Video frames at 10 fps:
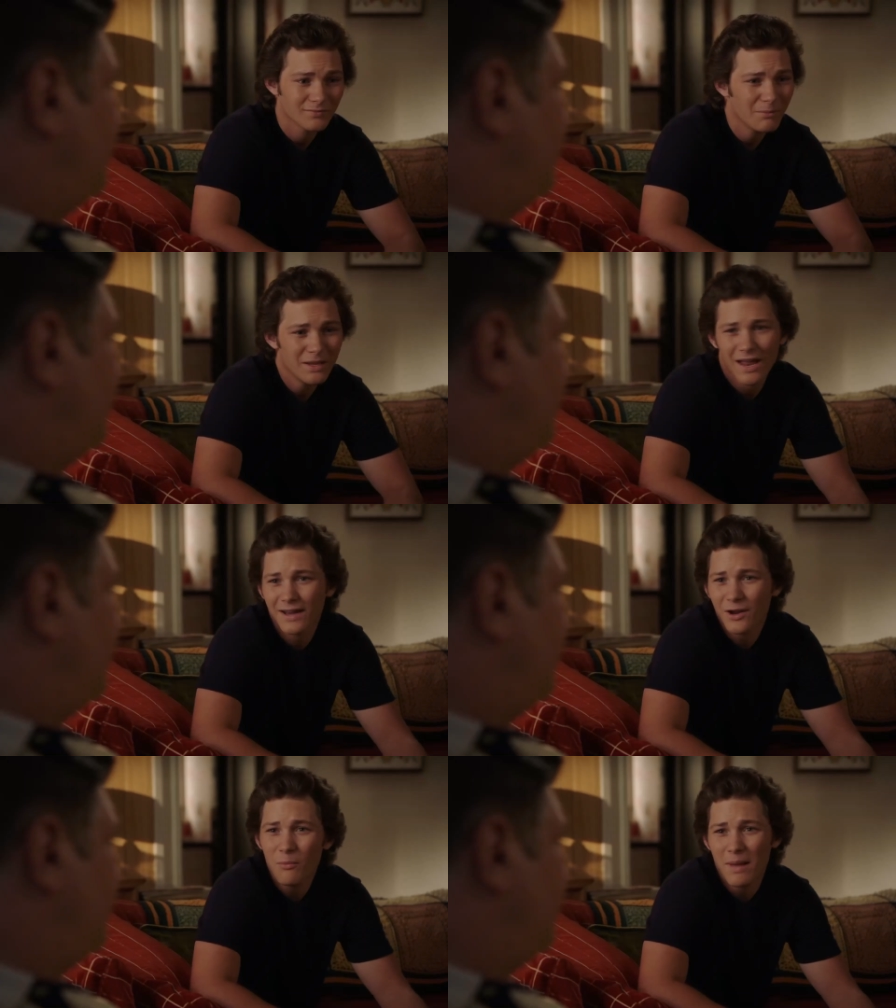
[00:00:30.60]
I mean, I
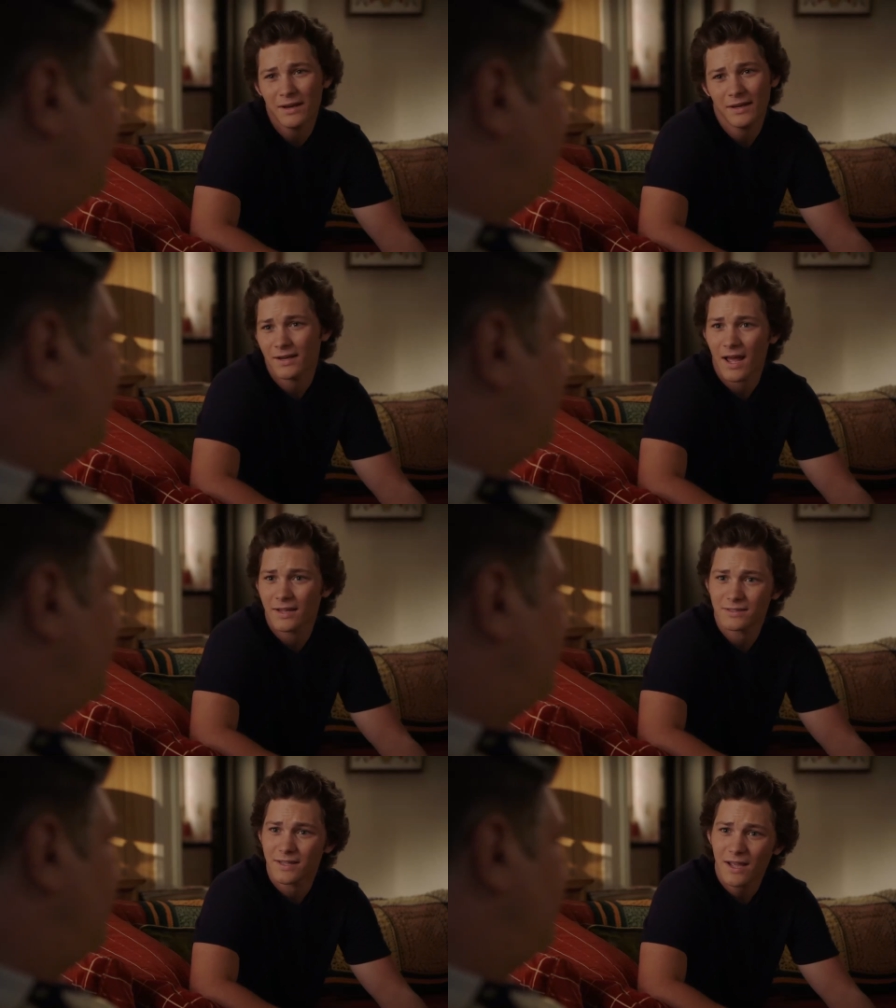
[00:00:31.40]
know Mandy and I
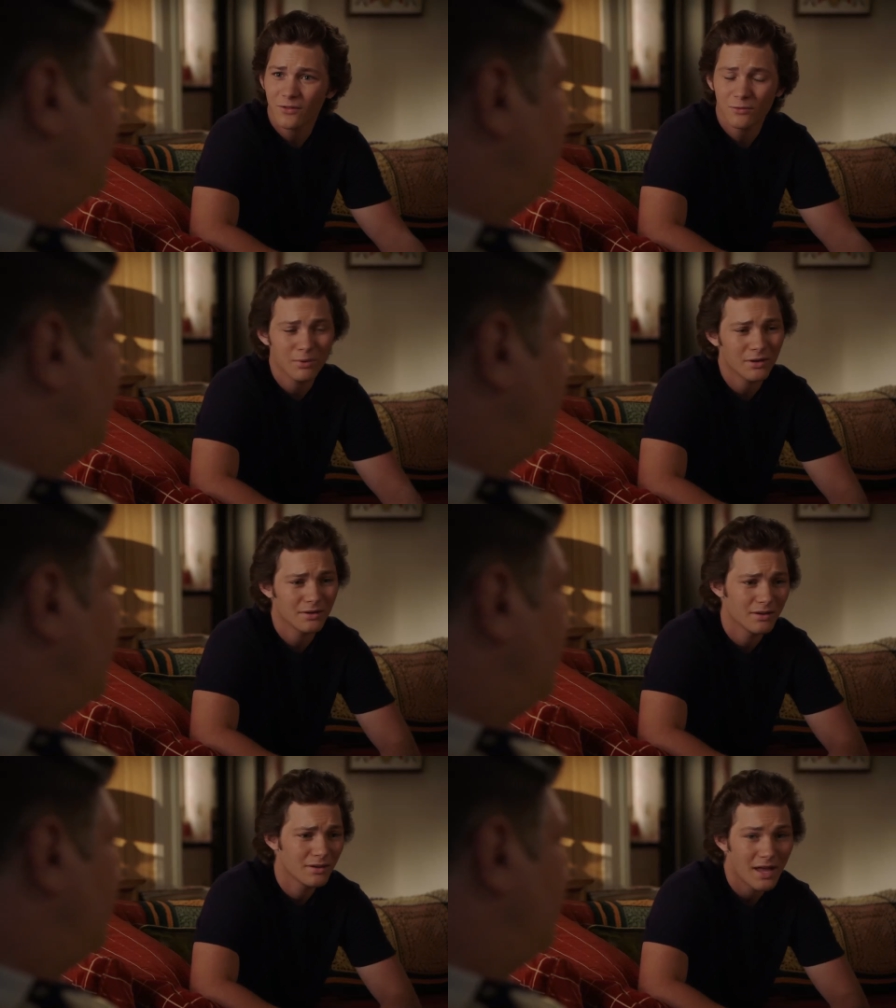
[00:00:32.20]
ain't together,
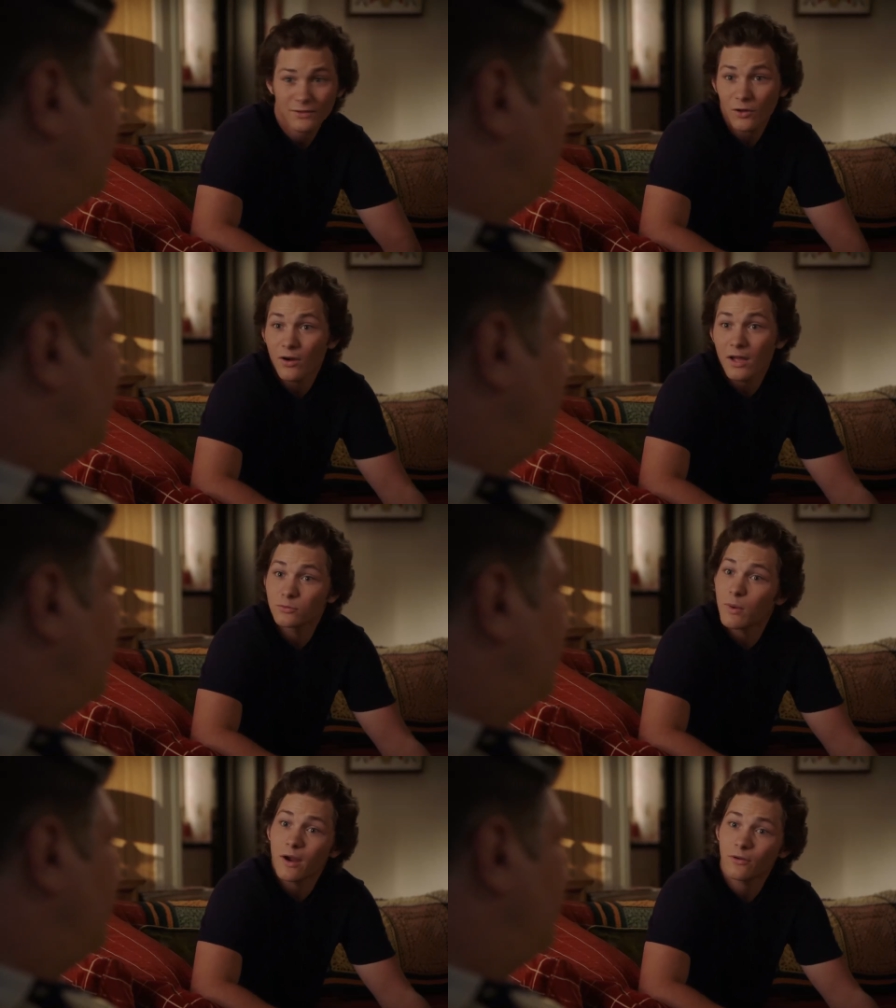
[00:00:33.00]
but I thought I
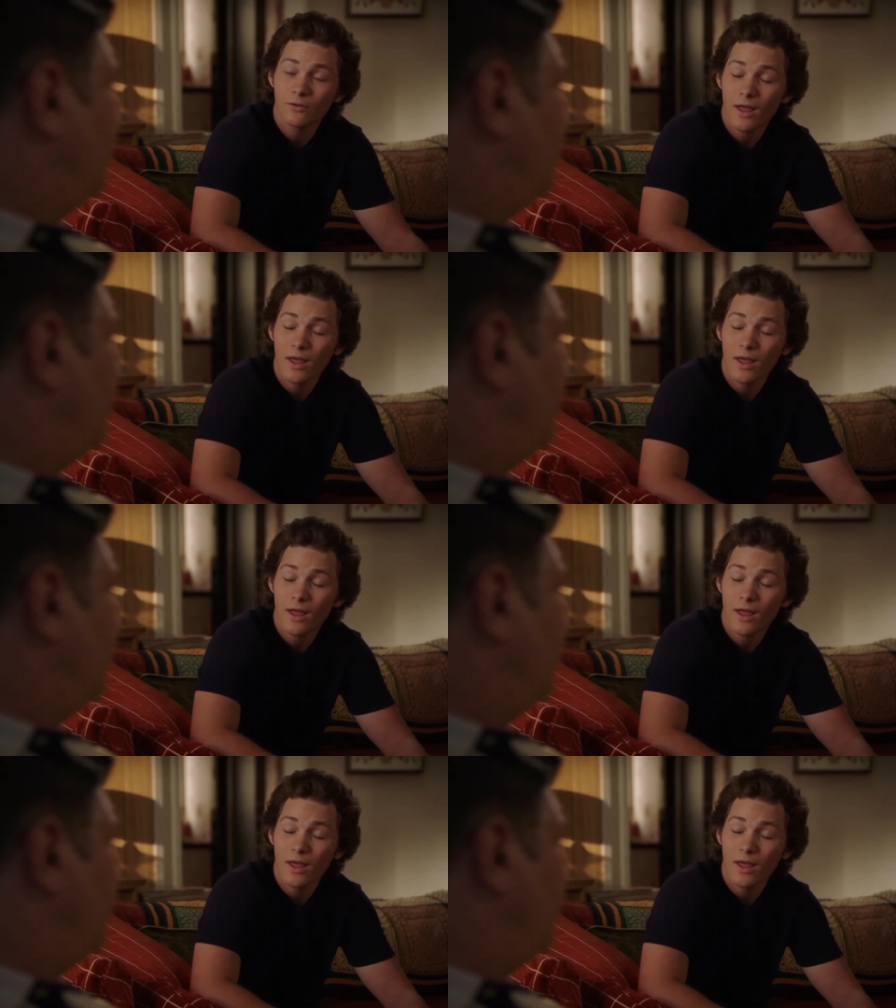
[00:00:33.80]
was wearing her